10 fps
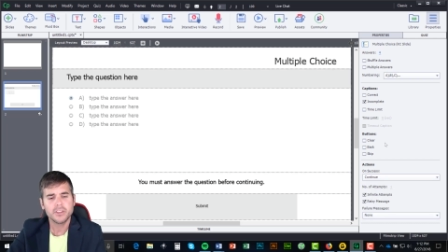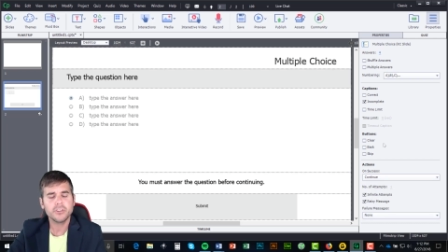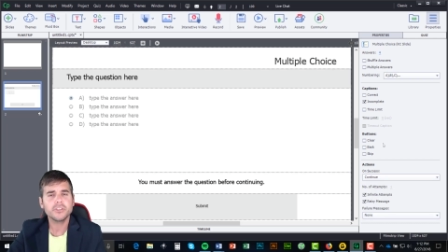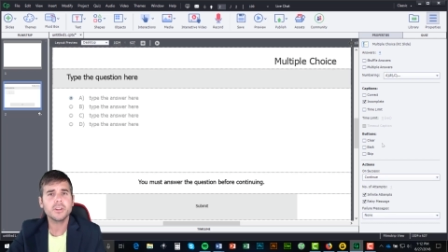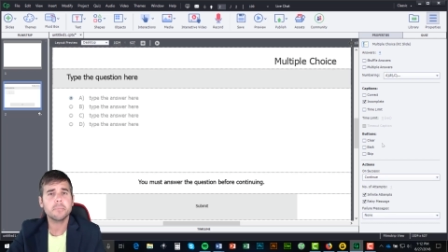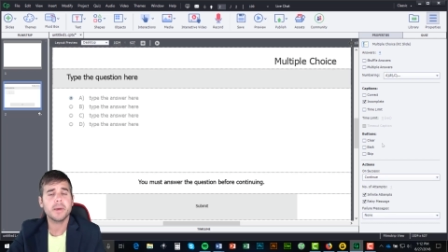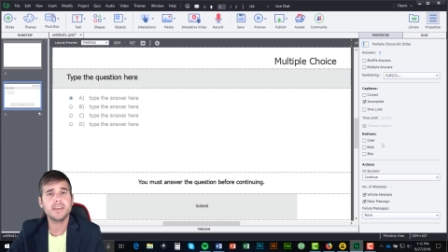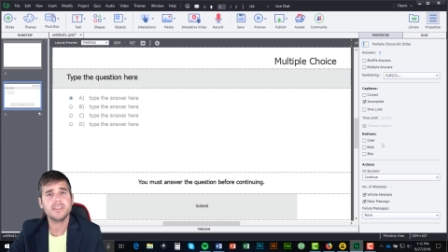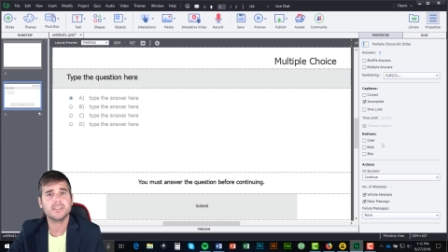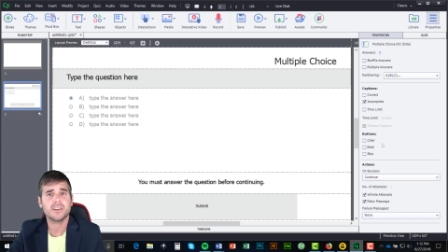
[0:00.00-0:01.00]
Those are the
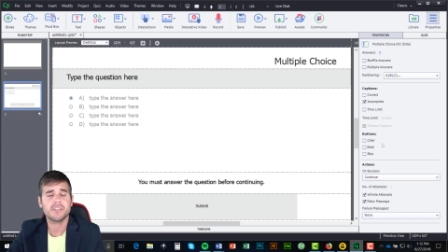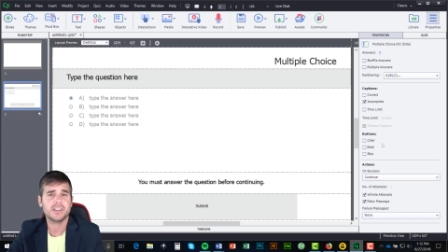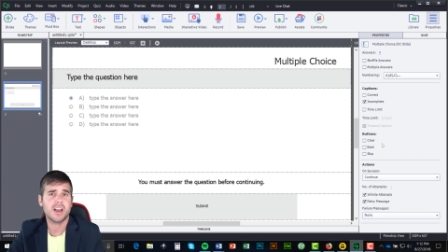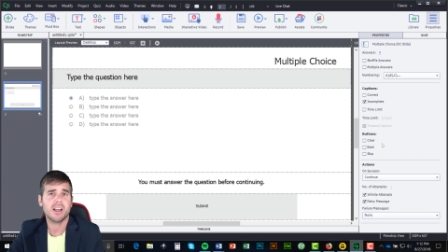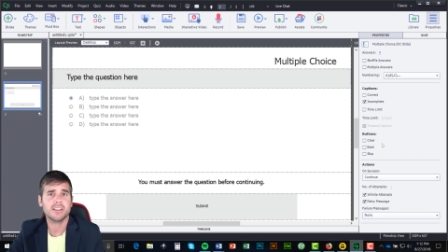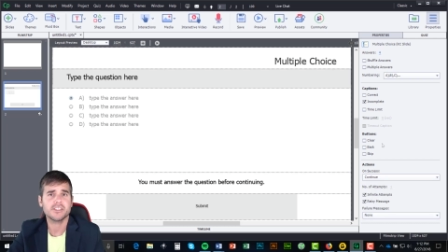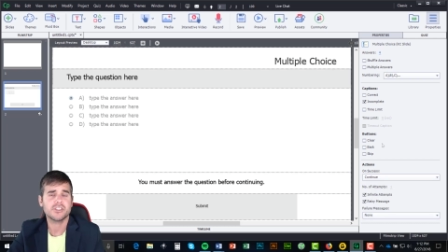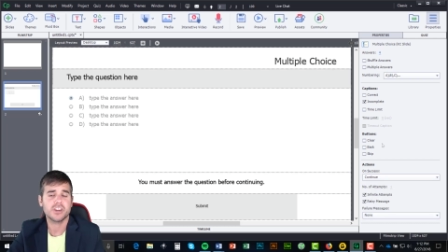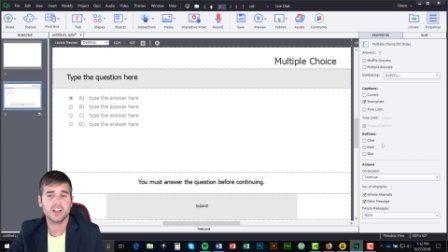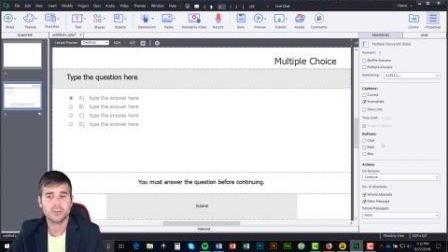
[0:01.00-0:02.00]
basics of a
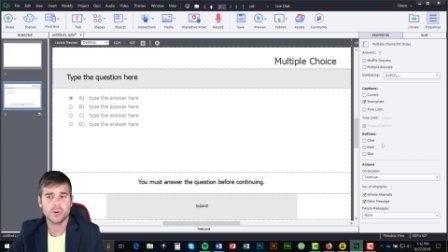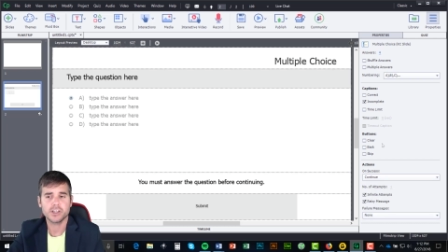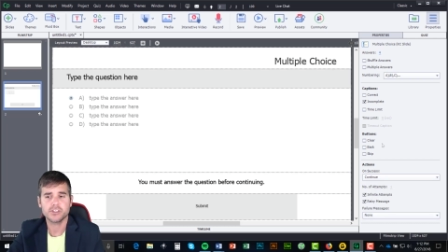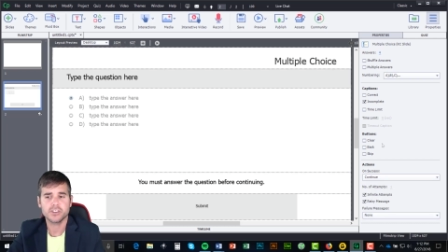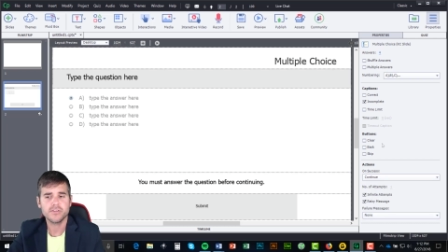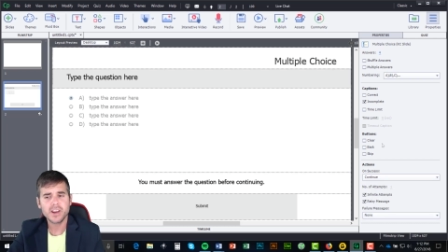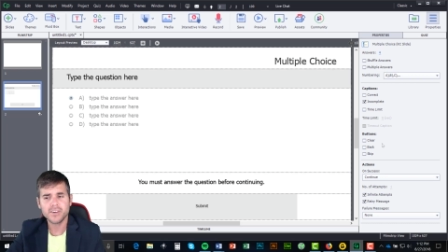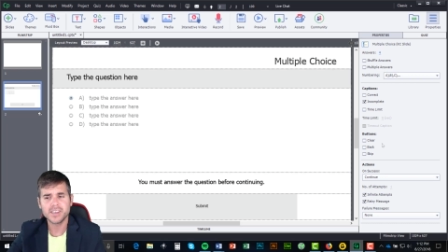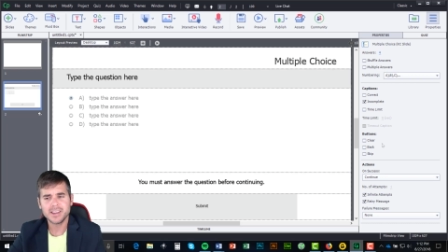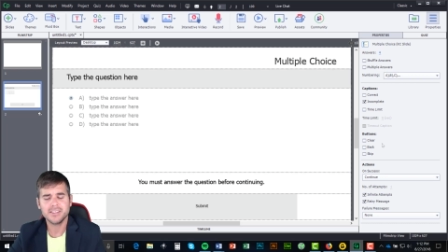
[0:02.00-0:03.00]
knowledge check question.
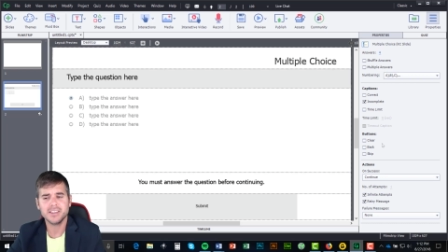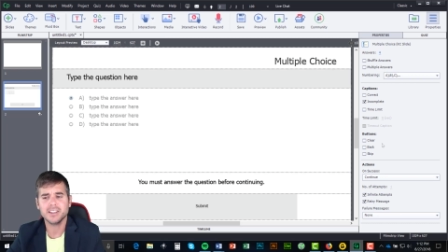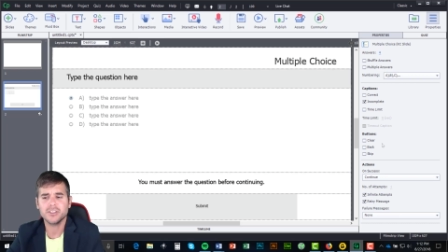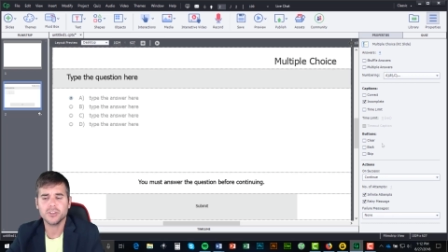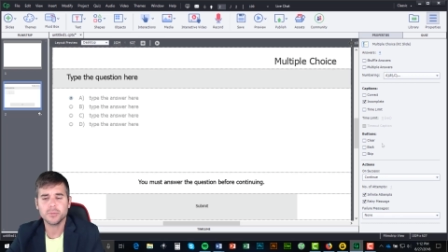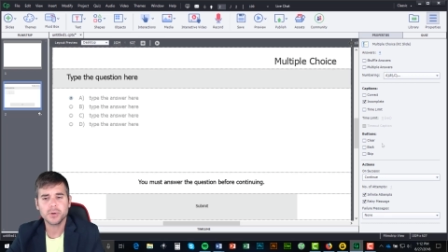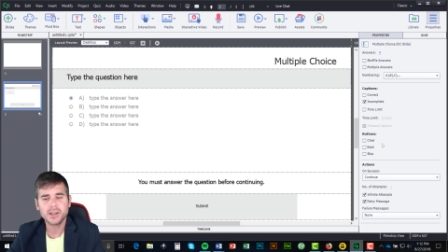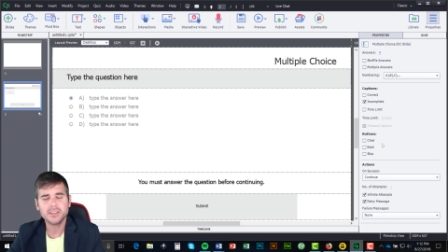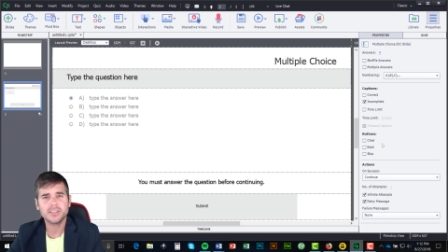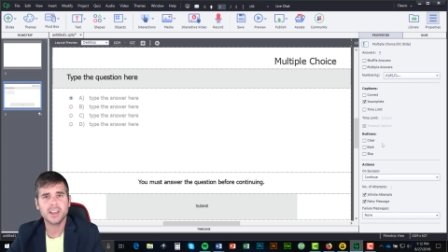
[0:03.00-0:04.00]
Very easy to do,
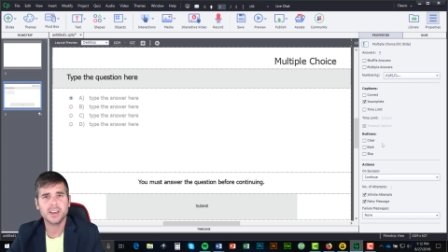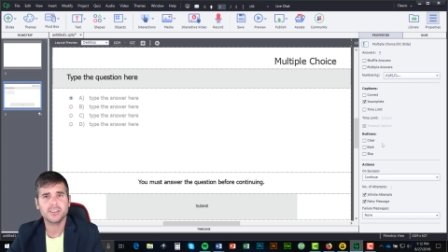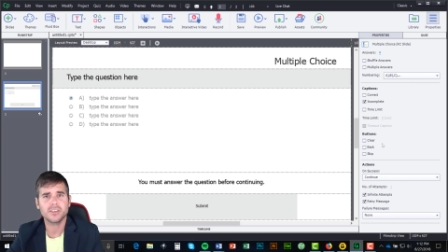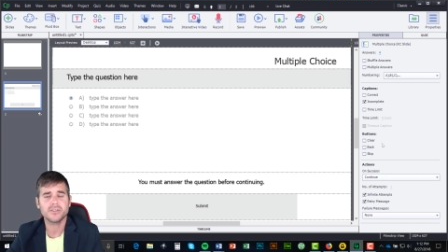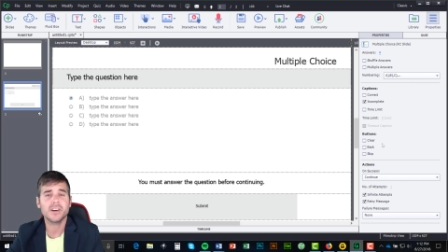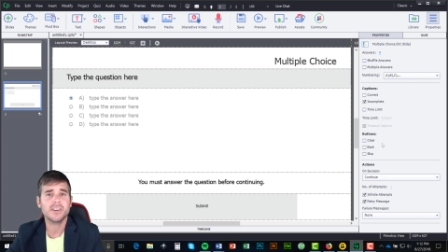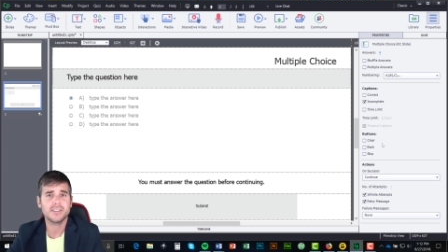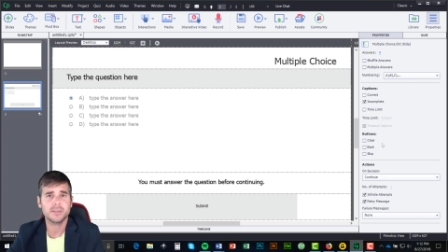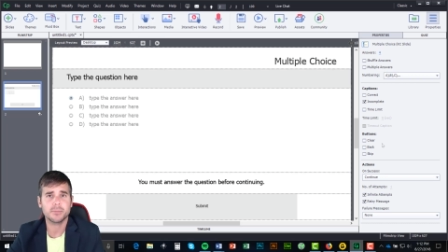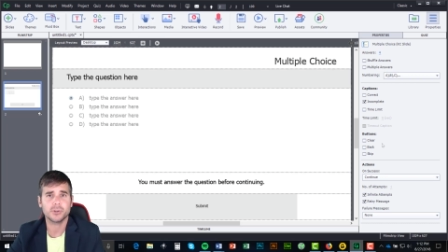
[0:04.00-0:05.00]
pretty standard,
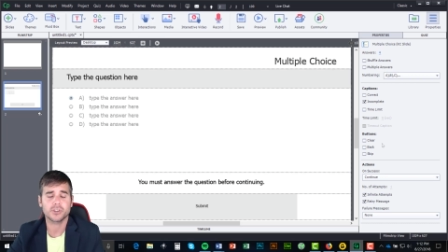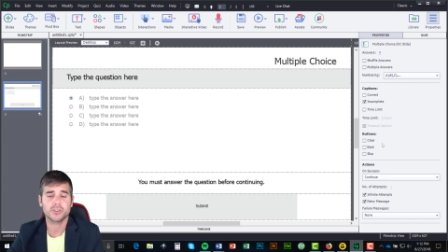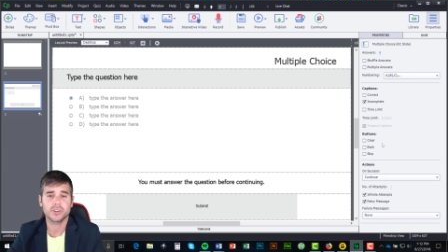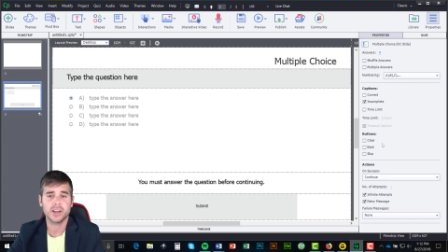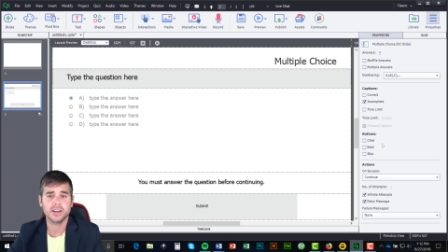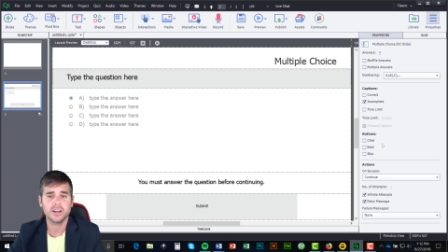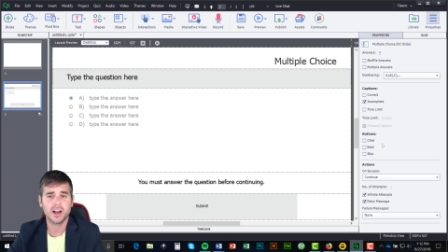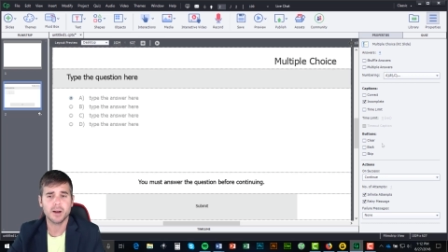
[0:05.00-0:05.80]
very simple to create.